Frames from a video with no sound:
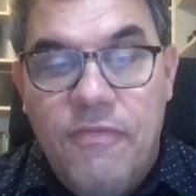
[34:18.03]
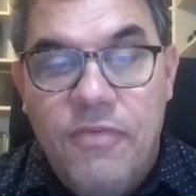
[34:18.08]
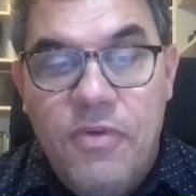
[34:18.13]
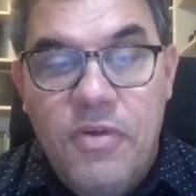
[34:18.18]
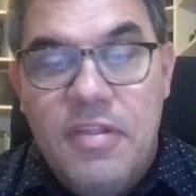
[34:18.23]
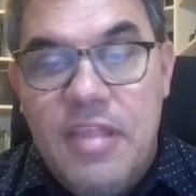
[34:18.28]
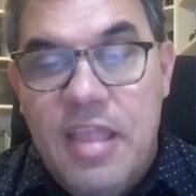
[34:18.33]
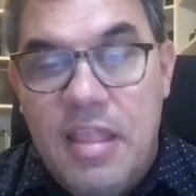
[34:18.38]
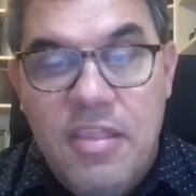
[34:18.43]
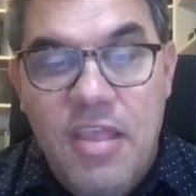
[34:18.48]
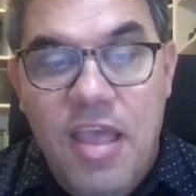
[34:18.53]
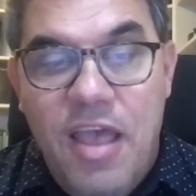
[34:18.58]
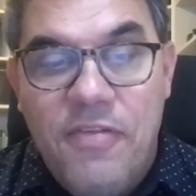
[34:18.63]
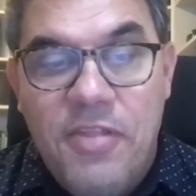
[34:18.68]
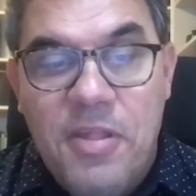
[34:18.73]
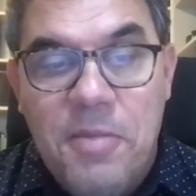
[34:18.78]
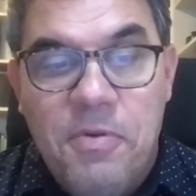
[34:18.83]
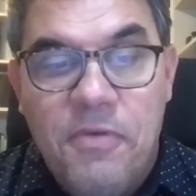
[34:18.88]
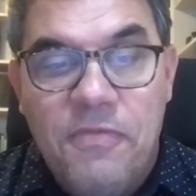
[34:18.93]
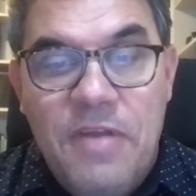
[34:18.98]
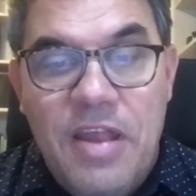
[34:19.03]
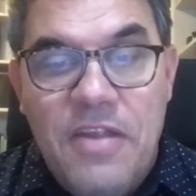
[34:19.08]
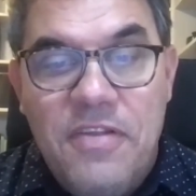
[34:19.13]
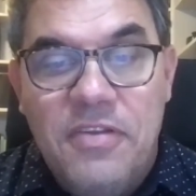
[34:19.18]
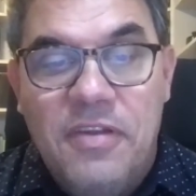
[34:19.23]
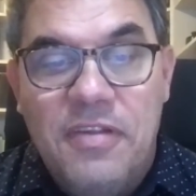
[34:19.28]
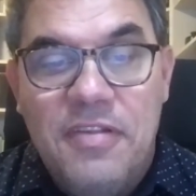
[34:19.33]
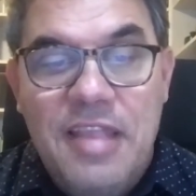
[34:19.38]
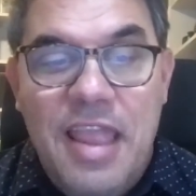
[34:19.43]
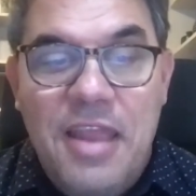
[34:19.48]
First at the Office of
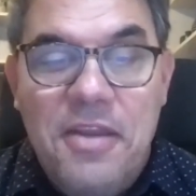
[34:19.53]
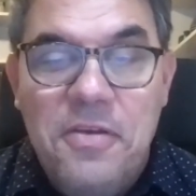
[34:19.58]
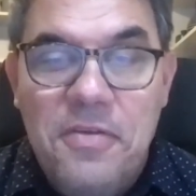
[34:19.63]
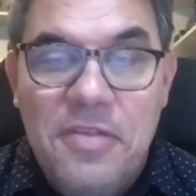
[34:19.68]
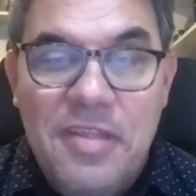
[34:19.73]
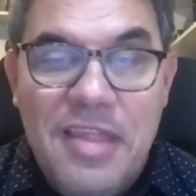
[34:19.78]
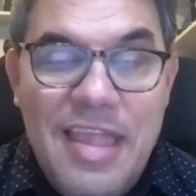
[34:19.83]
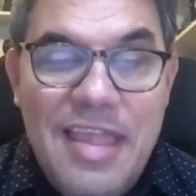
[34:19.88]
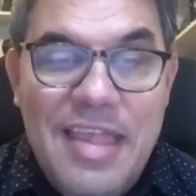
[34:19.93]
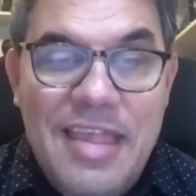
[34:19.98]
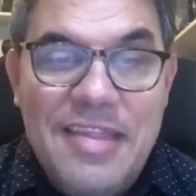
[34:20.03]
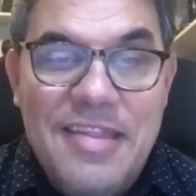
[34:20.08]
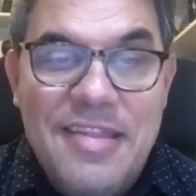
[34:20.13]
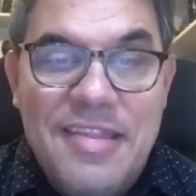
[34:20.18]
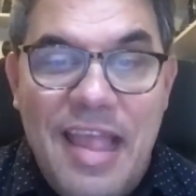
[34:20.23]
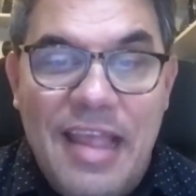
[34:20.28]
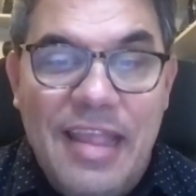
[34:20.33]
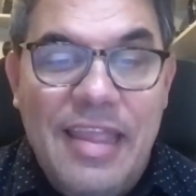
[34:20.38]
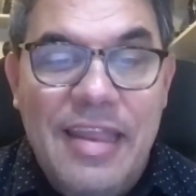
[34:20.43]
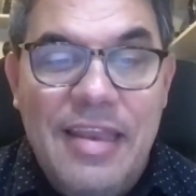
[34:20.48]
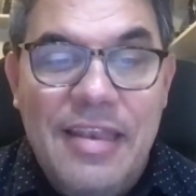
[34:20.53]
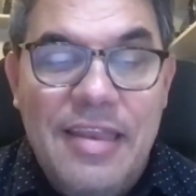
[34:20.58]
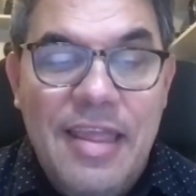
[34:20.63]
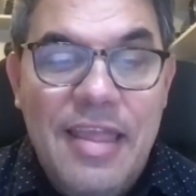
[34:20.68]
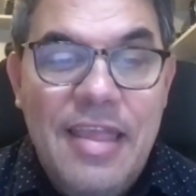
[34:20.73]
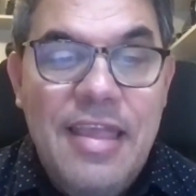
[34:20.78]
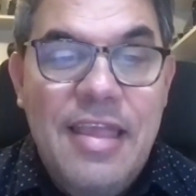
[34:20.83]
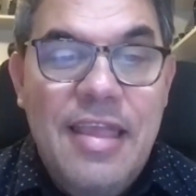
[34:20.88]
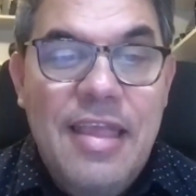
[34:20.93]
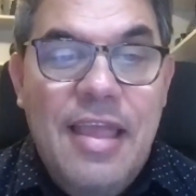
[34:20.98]
Professional Standards, second
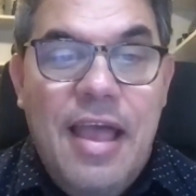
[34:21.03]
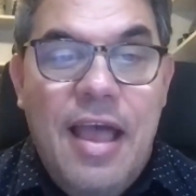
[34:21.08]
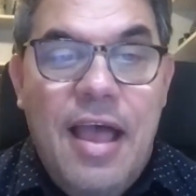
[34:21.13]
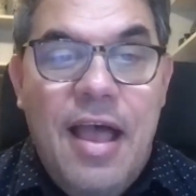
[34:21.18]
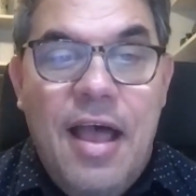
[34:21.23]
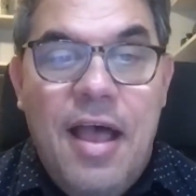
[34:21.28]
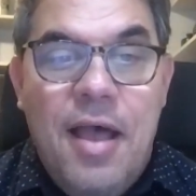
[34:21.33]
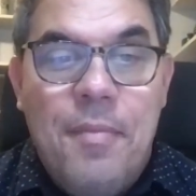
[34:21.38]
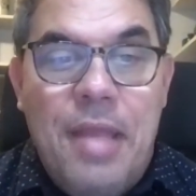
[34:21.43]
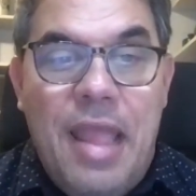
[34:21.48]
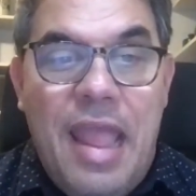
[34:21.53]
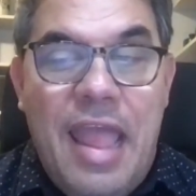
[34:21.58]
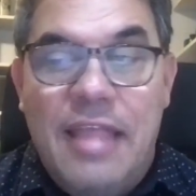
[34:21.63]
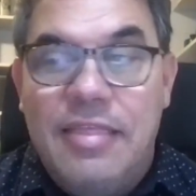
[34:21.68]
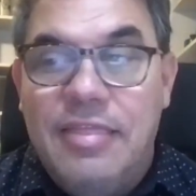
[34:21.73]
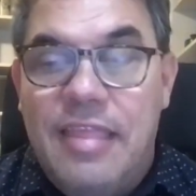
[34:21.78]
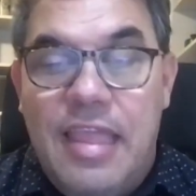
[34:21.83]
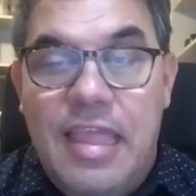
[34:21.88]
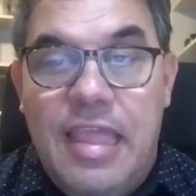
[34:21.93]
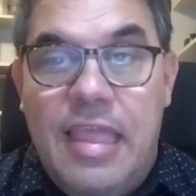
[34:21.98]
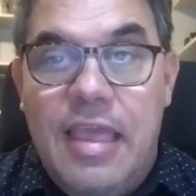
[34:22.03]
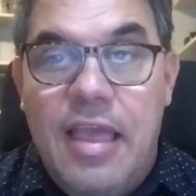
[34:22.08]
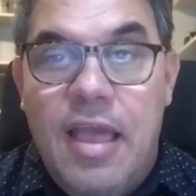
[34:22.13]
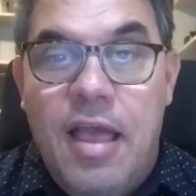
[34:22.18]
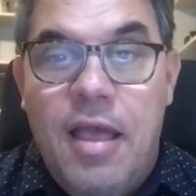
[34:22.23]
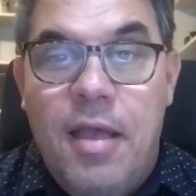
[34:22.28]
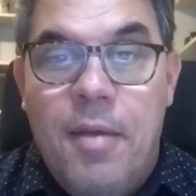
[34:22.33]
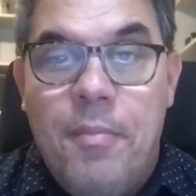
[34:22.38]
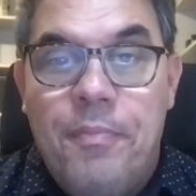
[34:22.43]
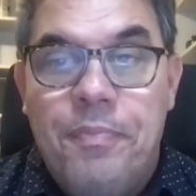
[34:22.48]
at the
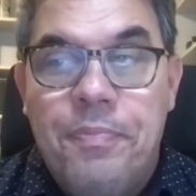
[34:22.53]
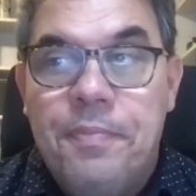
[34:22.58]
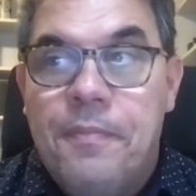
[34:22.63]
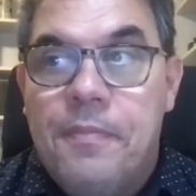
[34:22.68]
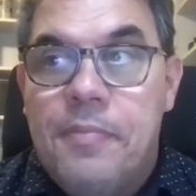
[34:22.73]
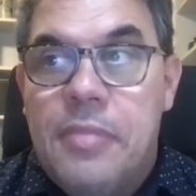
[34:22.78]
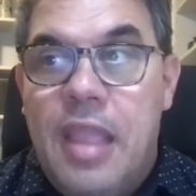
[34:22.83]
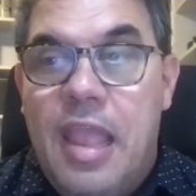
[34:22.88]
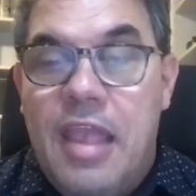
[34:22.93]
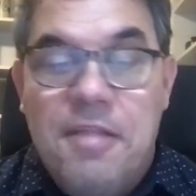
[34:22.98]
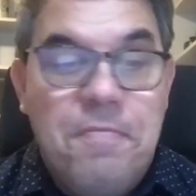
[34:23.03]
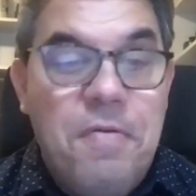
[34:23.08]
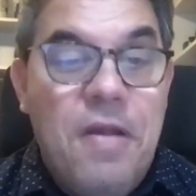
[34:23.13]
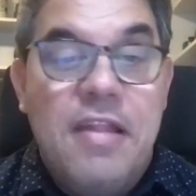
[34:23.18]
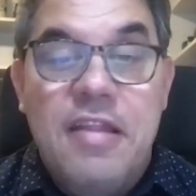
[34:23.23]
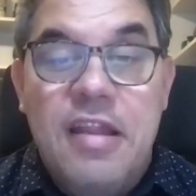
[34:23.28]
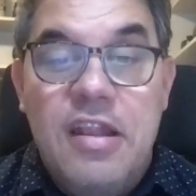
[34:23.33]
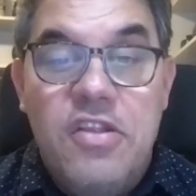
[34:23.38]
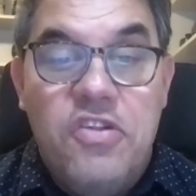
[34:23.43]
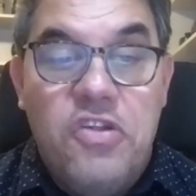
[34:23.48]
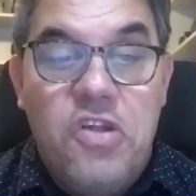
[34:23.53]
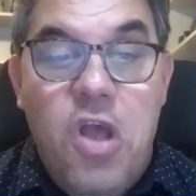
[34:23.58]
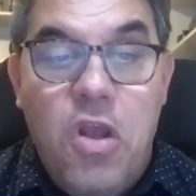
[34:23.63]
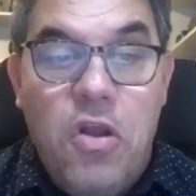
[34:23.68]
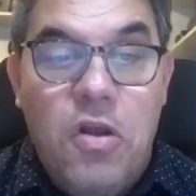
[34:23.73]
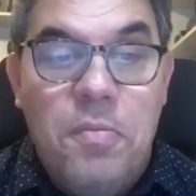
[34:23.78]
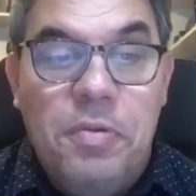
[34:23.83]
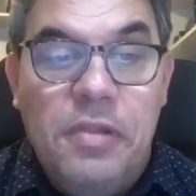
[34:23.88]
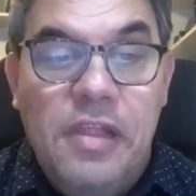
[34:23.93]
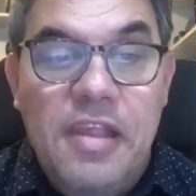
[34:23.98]
as president of the
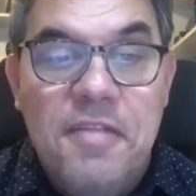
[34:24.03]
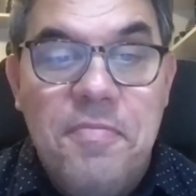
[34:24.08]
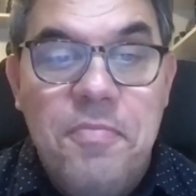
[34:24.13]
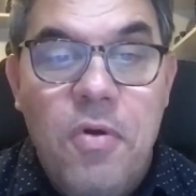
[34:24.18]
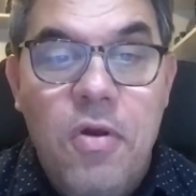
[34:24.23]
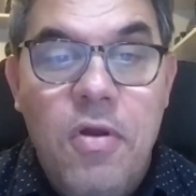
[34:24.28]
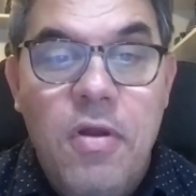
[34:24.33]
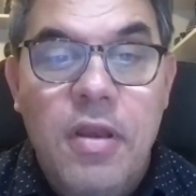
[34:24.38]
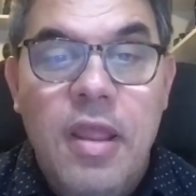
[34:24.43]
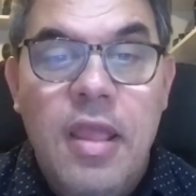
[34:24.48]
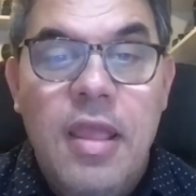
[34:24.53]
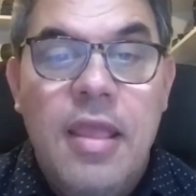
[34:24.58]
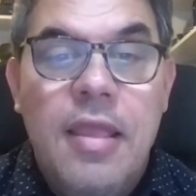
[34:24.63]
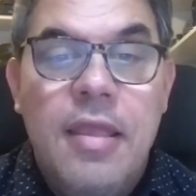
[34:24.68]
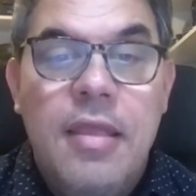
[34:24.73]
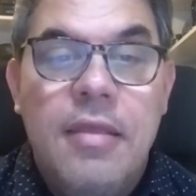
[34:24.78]
Chicago Police Board.